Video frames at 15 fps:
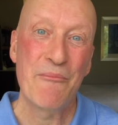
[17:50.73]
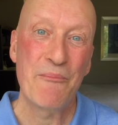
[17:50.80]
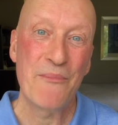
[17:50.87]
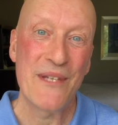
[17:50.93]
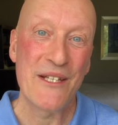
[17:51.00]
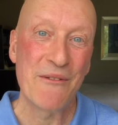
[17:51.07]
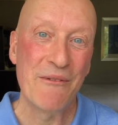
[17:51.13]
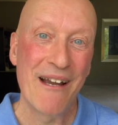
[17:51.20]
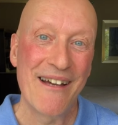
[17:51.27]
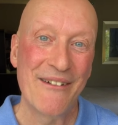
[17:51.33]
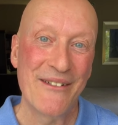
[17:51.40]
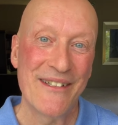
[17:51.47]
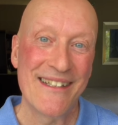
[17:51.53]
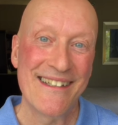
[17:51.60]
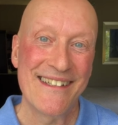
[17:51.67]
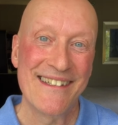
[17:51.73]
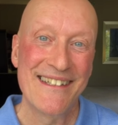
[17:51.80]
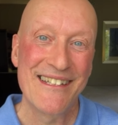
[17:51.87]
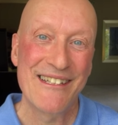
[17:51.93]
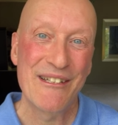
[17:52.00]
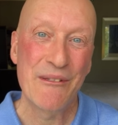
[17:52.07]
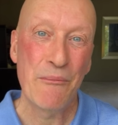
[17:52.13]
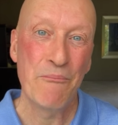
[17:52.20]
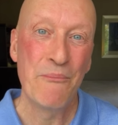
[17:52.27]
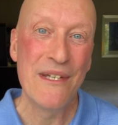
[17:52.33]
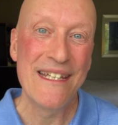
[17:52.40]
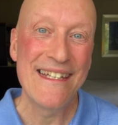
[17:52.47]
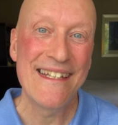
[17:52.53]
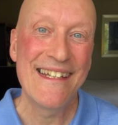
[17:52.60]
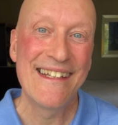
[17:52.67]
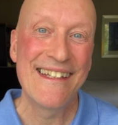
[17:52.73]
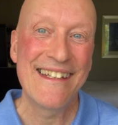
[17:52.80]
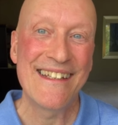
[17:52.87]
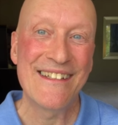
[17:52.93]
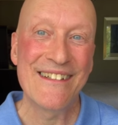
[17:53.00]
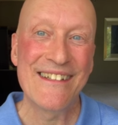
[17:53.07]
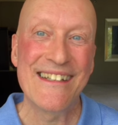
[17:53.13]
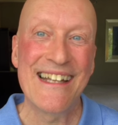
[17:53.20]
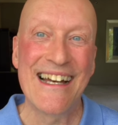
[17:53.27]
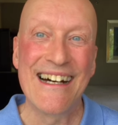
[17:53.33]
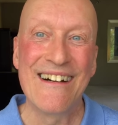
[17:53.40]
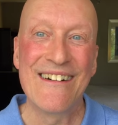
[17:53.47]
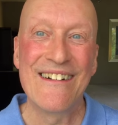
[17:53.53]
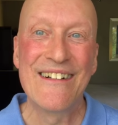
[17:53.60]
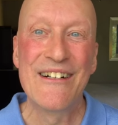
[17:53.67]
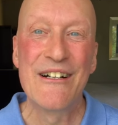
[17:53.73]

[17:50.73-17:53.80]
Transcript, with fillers: be grounded, be here now.